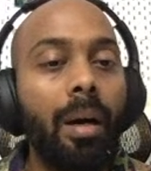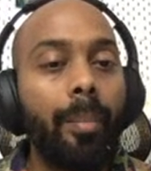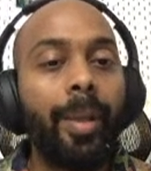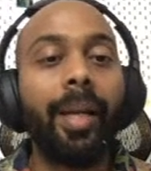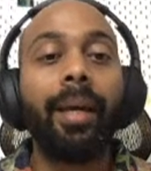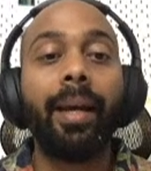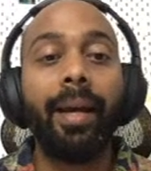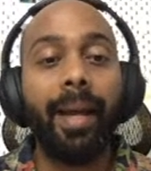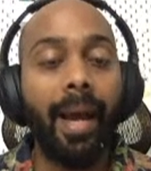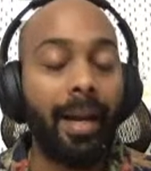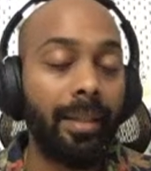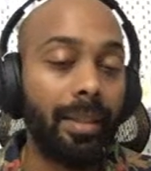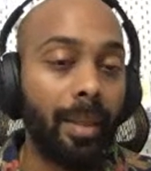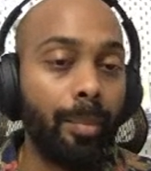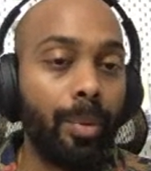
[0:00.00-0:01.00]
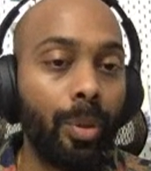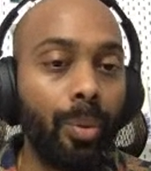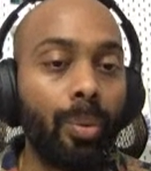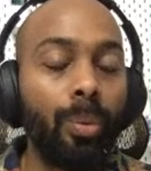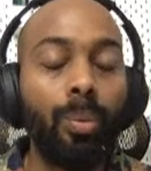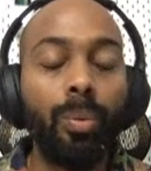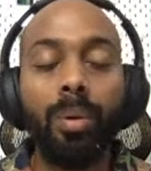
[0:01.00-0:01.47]
meaning I add them
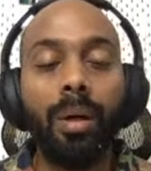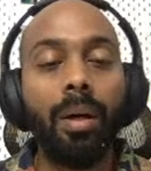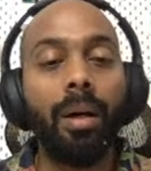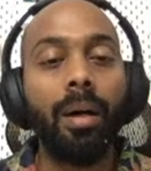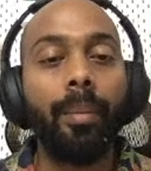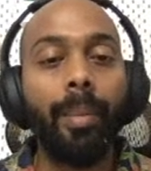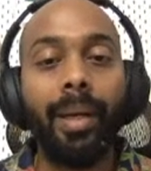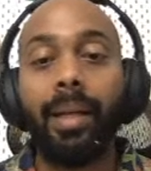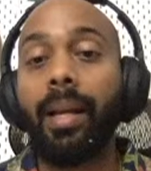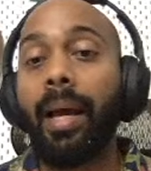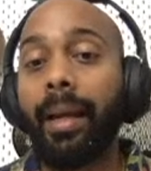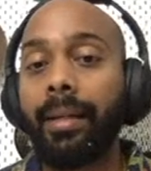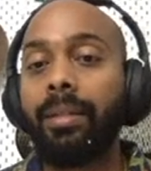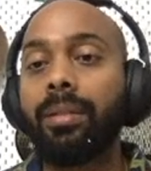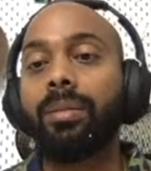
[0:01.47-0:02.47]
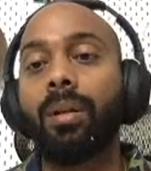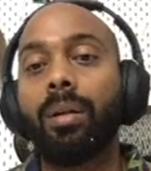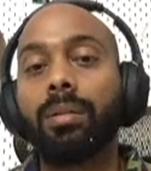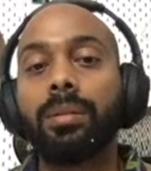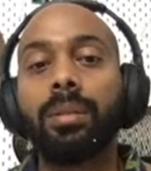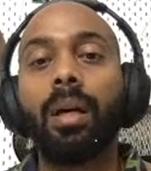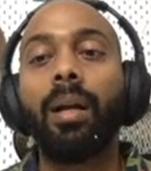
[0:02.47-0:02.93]
to my liked
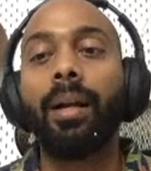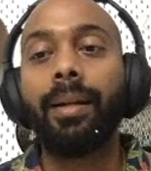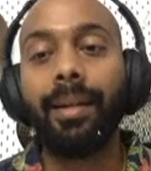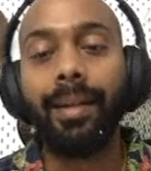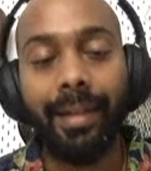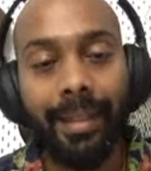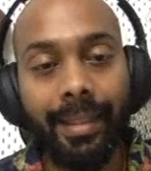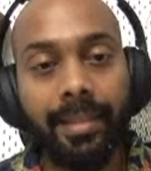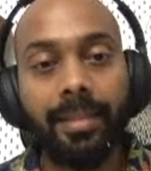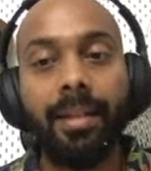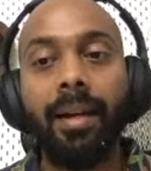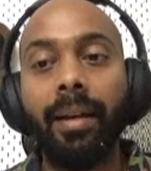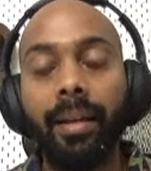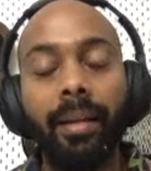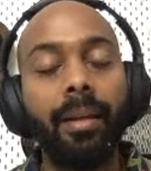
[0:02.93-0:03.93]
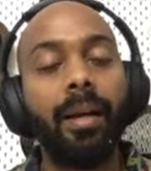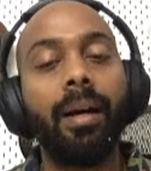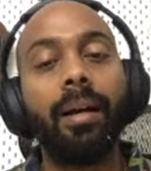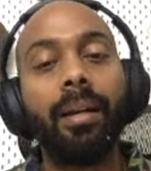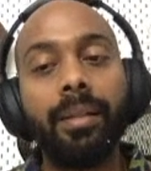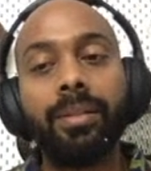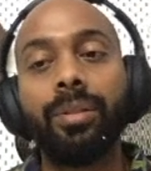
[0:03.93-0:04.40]
songs, or at least I
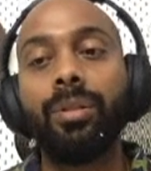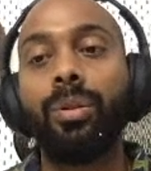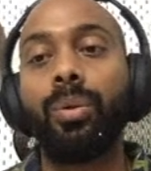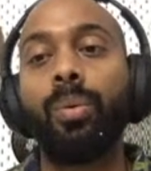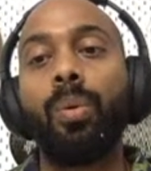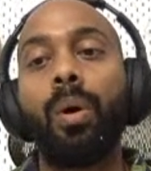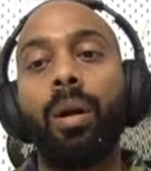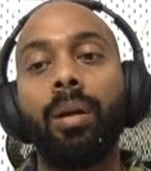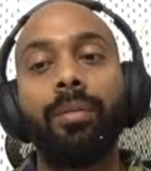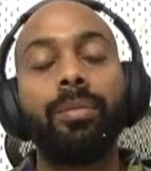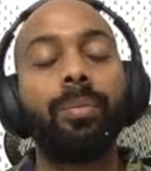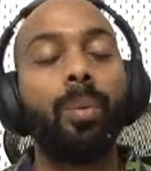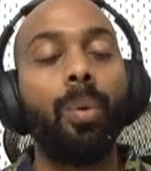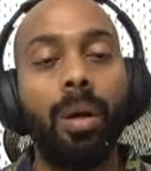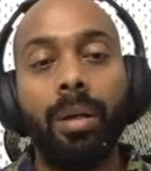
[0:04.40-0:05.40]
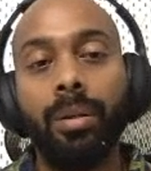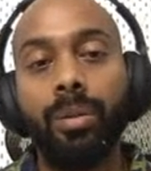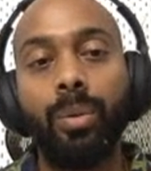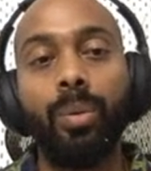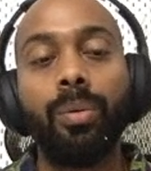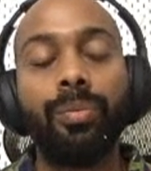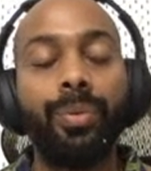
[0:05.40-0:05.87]
listen to one or
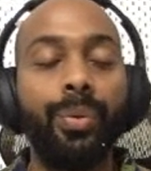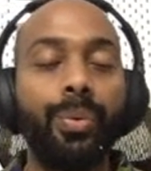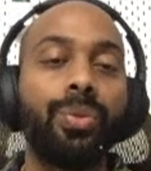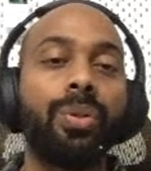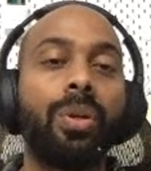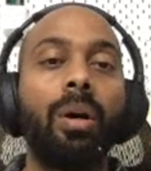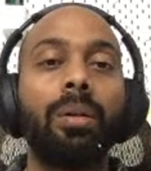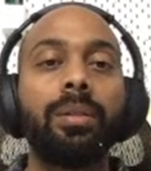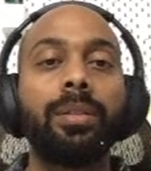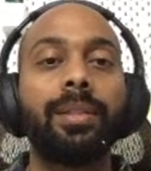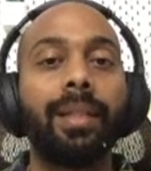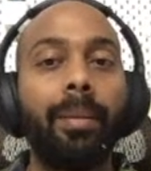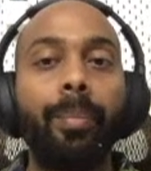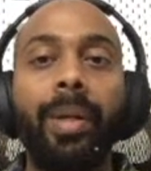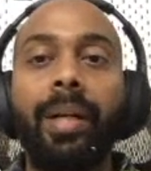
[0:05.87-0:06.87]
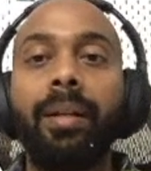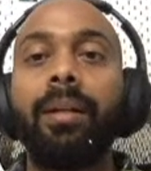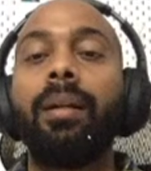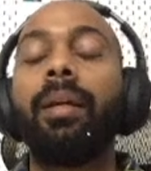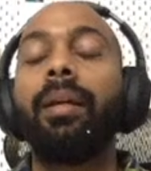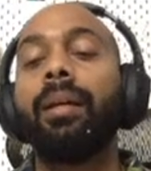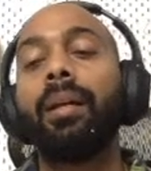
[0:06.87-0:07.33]
two of those songs
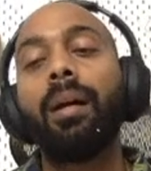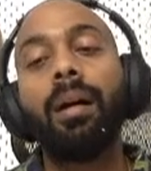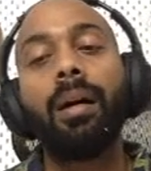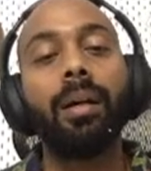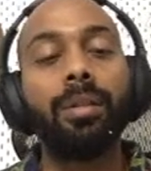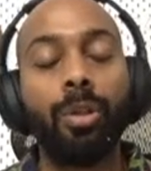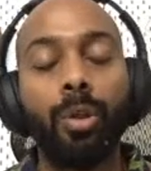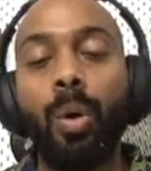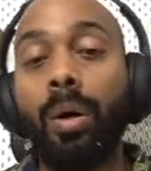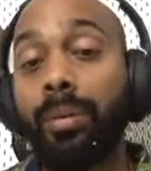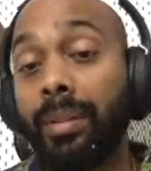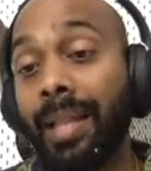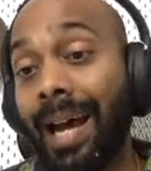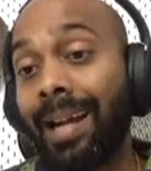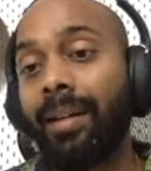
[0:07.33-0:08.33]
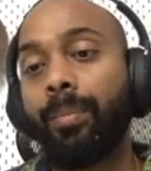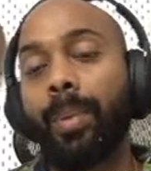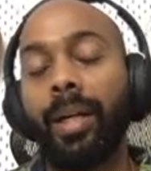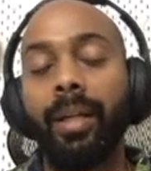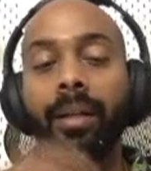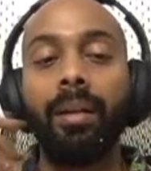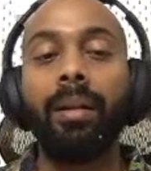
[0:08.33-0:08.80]
repeatedly throughout that
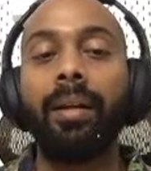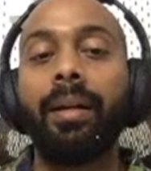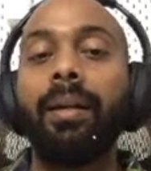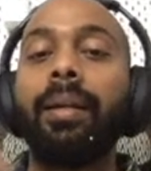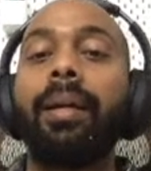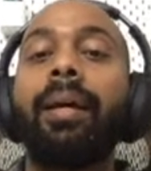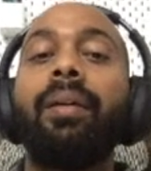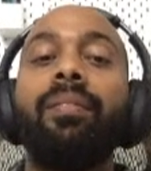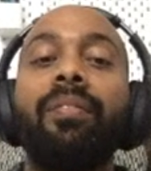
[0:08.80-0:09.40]
particular entire